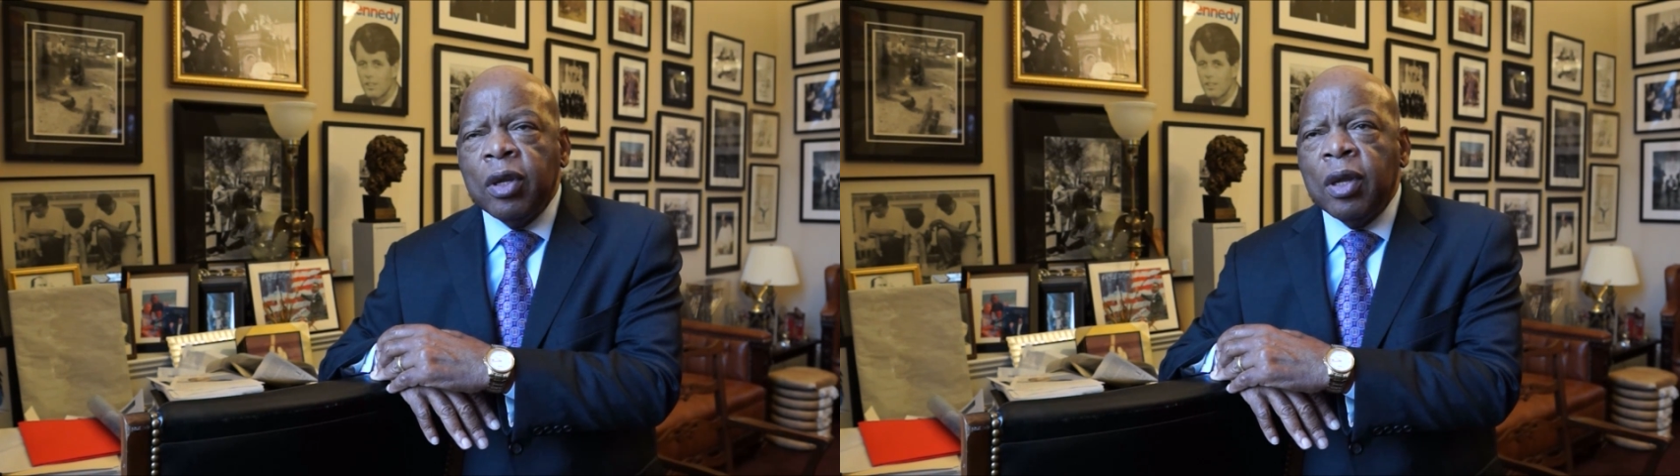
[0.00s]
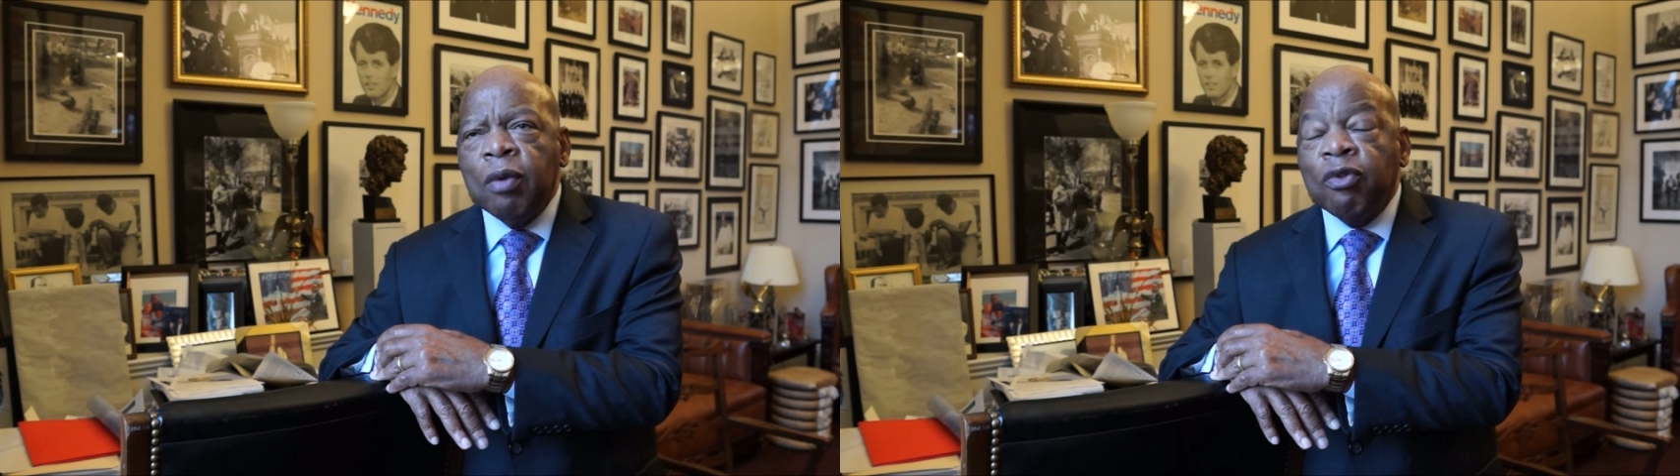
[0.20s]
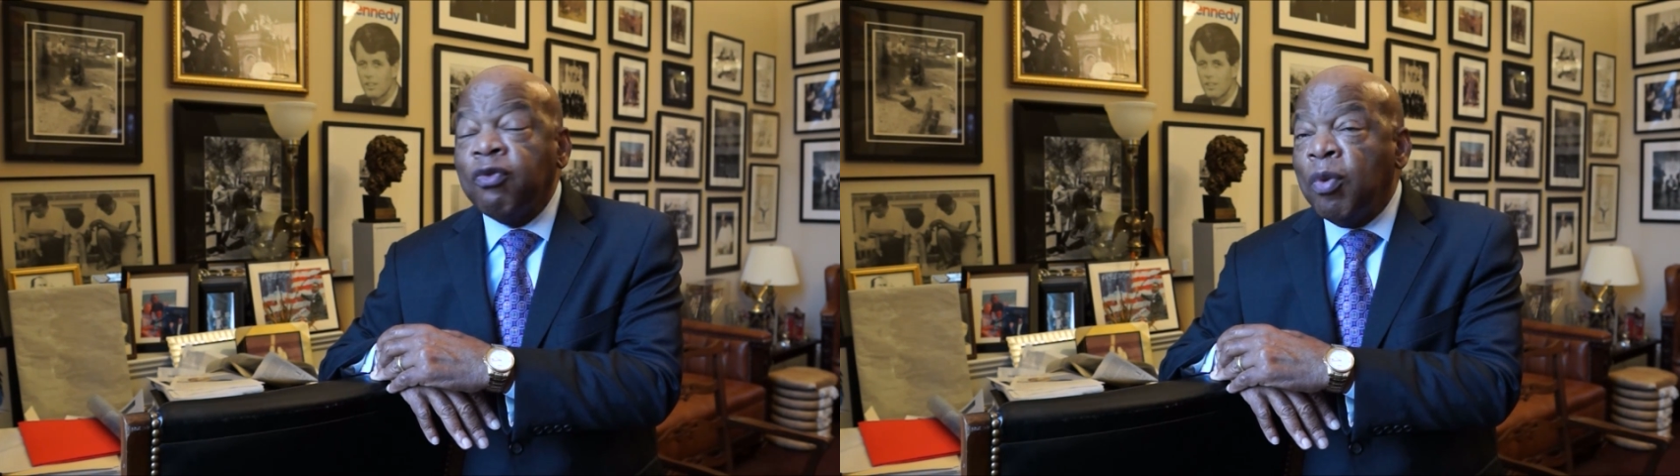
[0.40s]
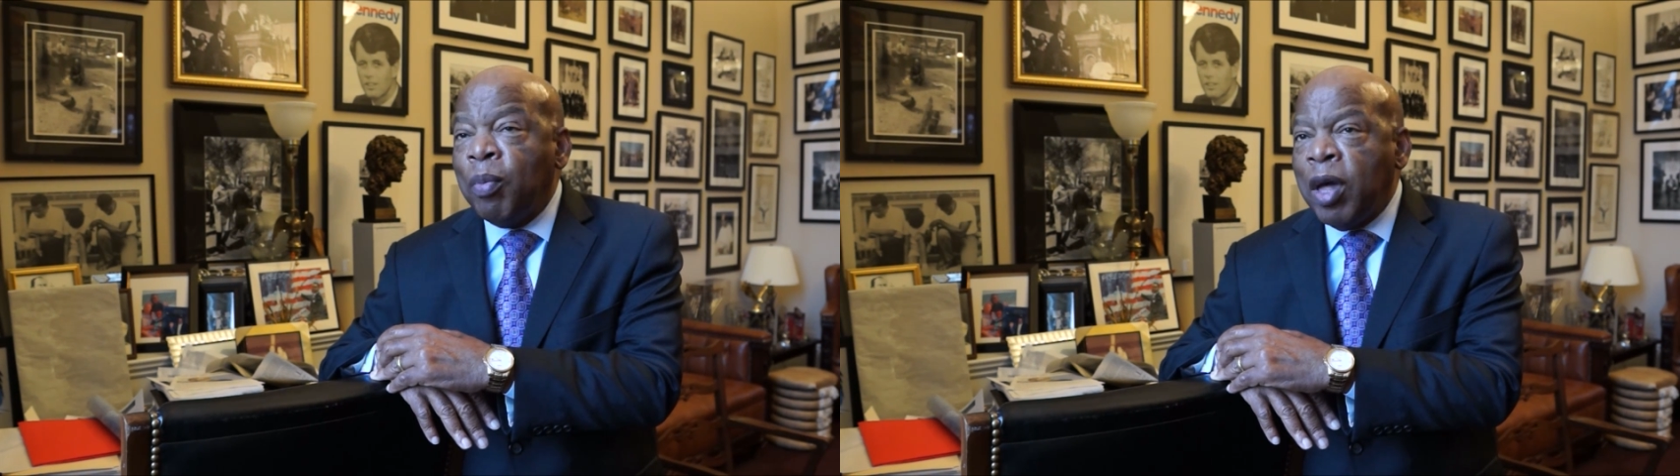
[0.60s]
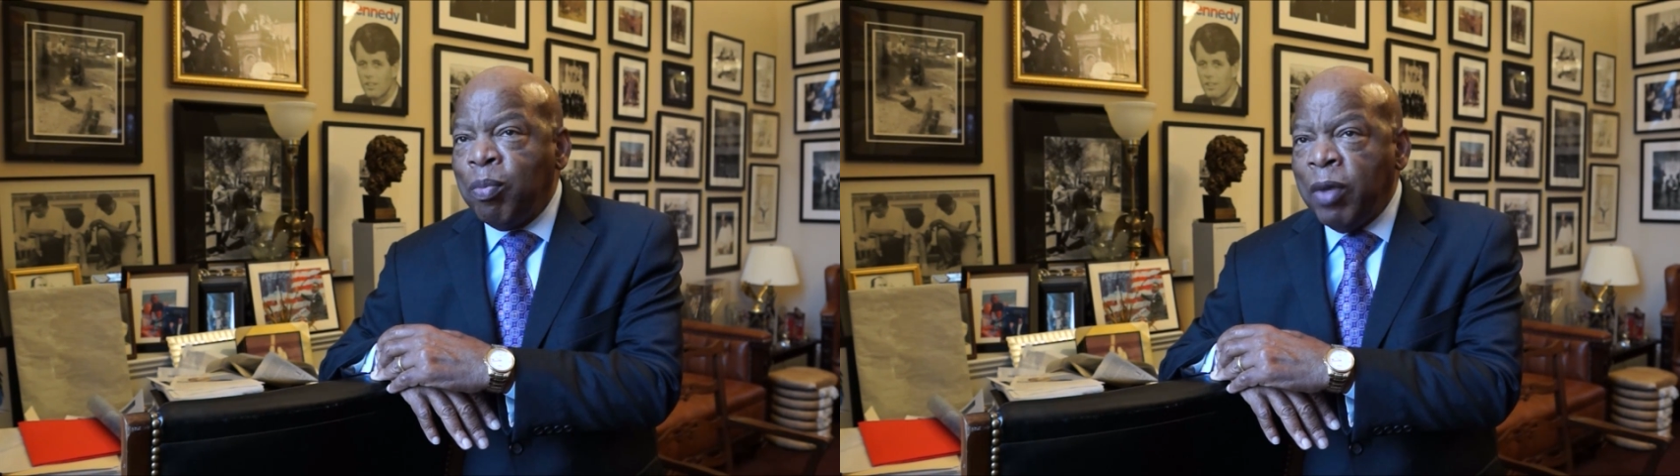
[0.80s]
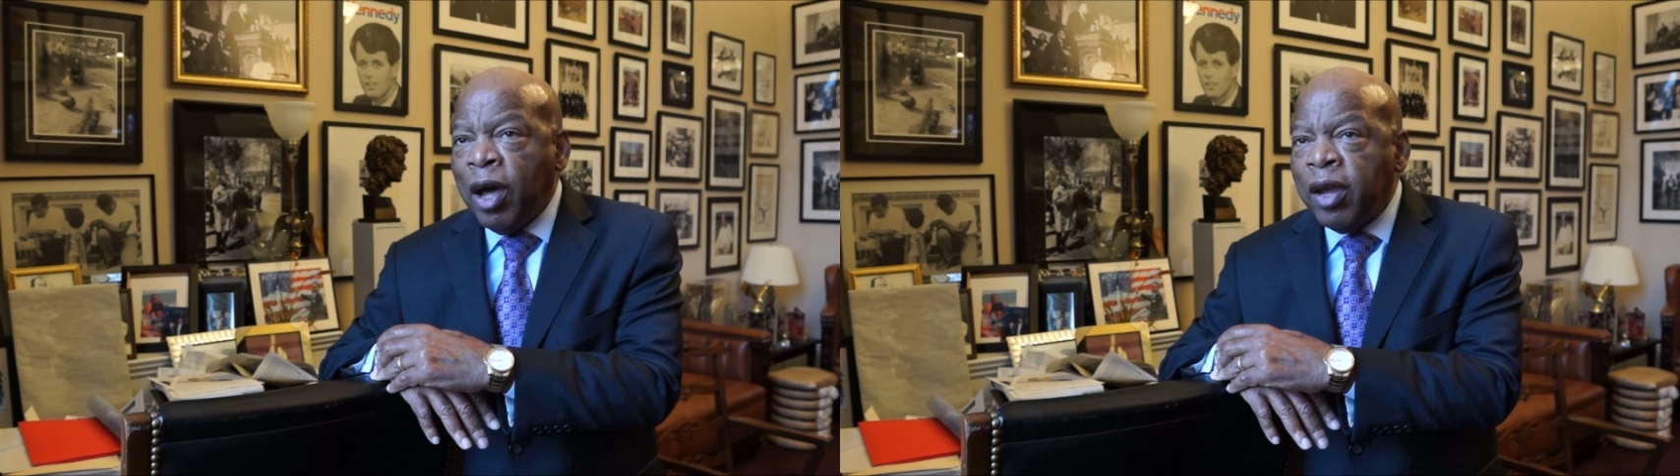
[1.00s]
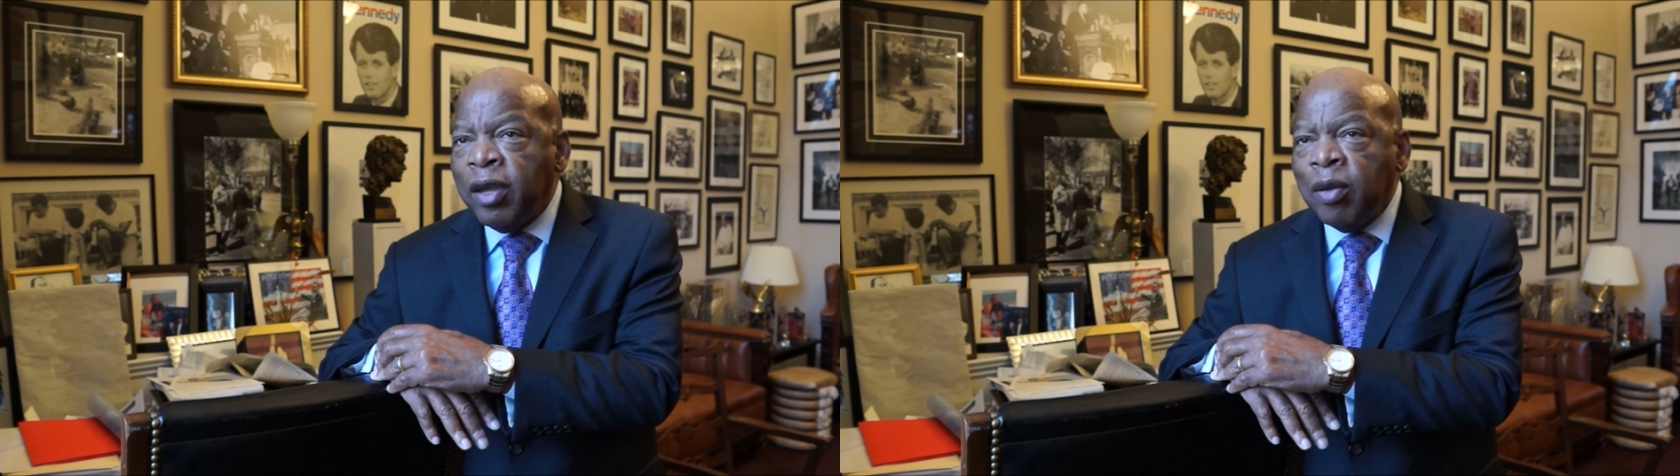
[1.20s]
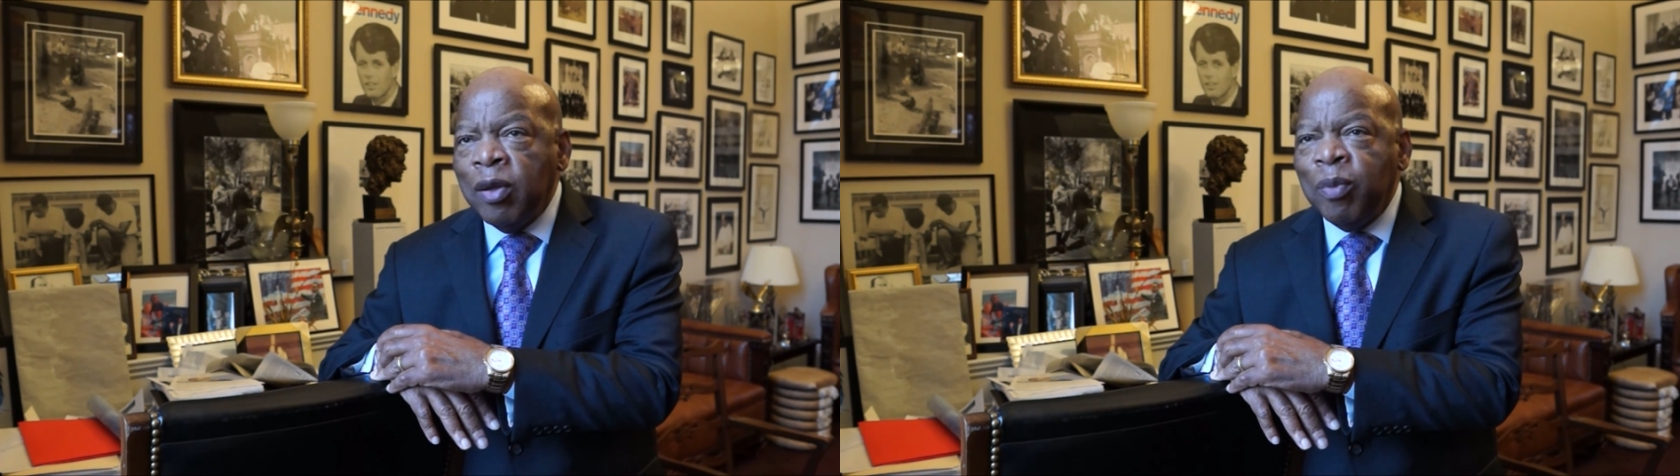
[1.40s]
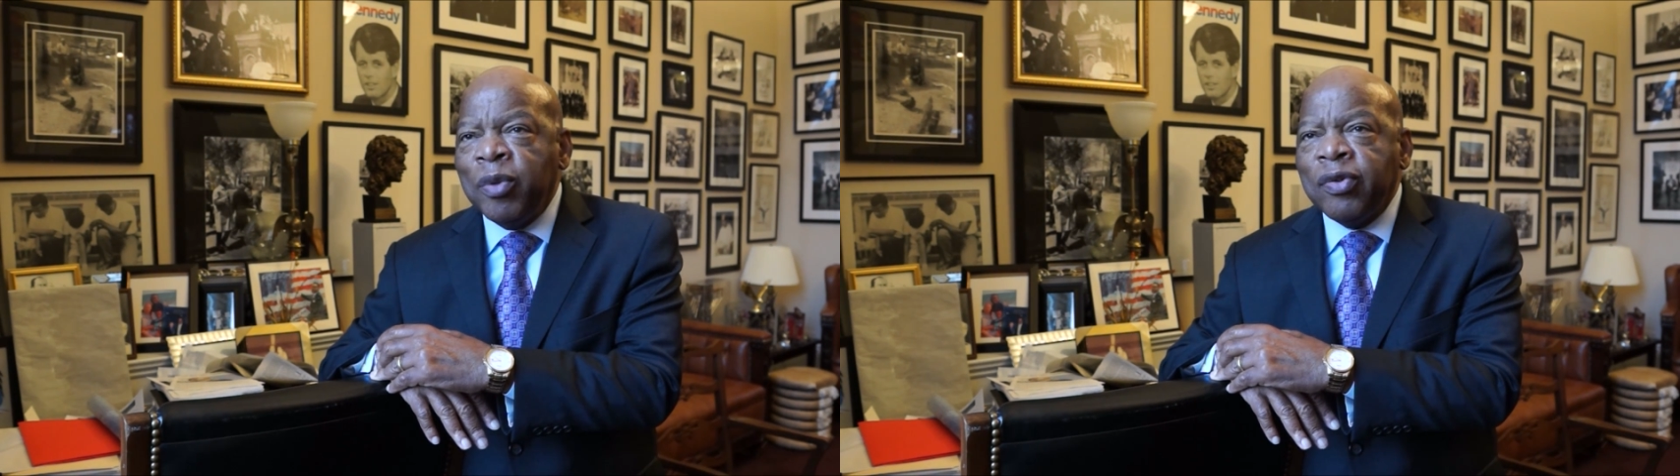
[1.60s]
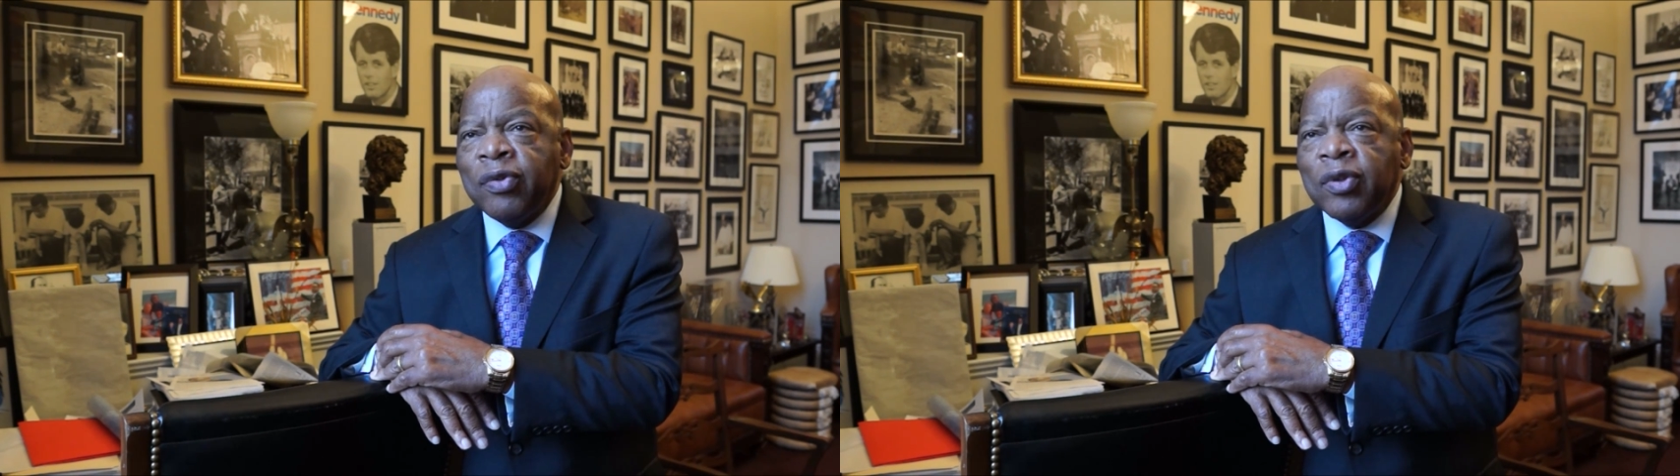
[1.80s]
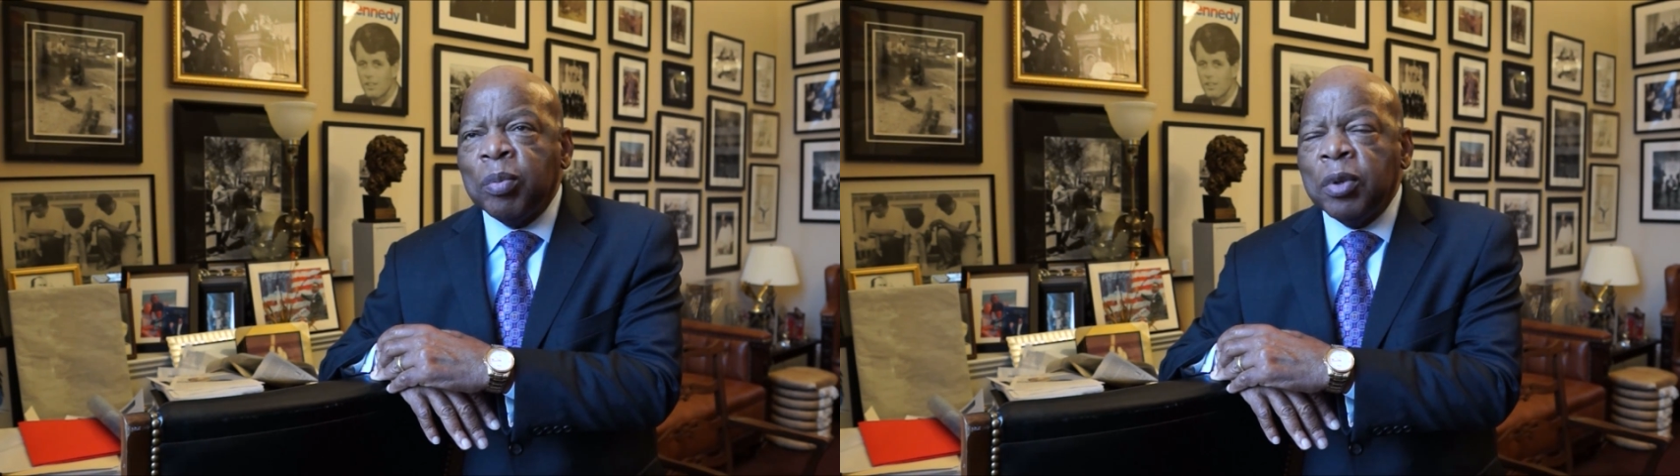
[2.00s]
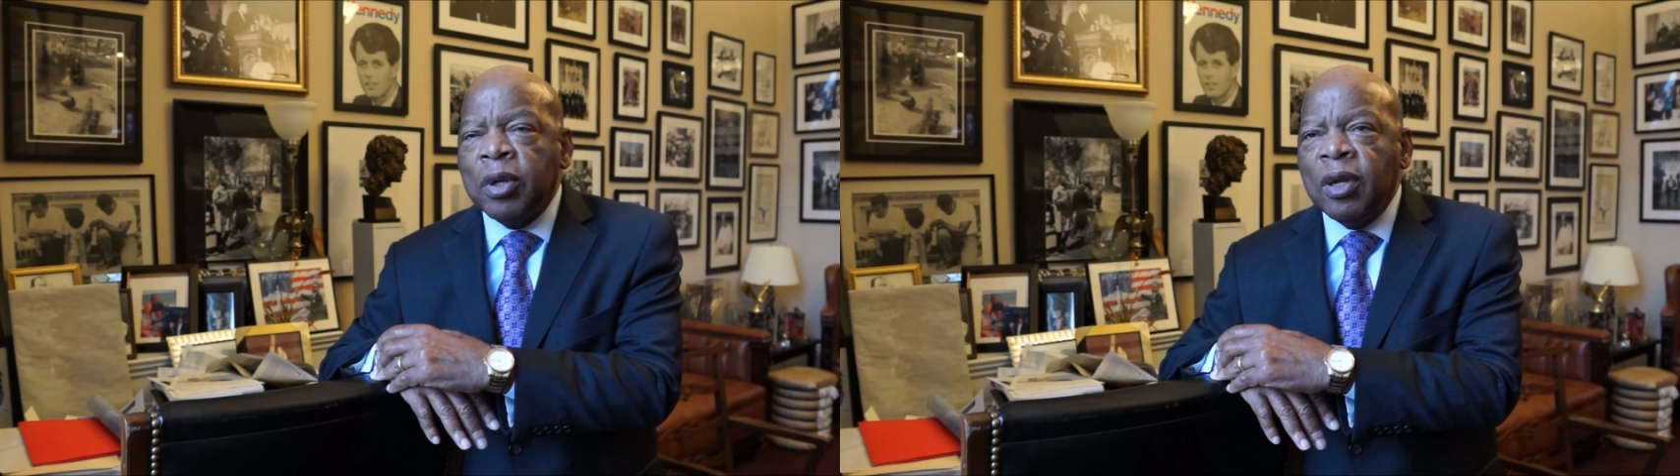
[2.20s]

He was from Mount Bayou, Mississippi.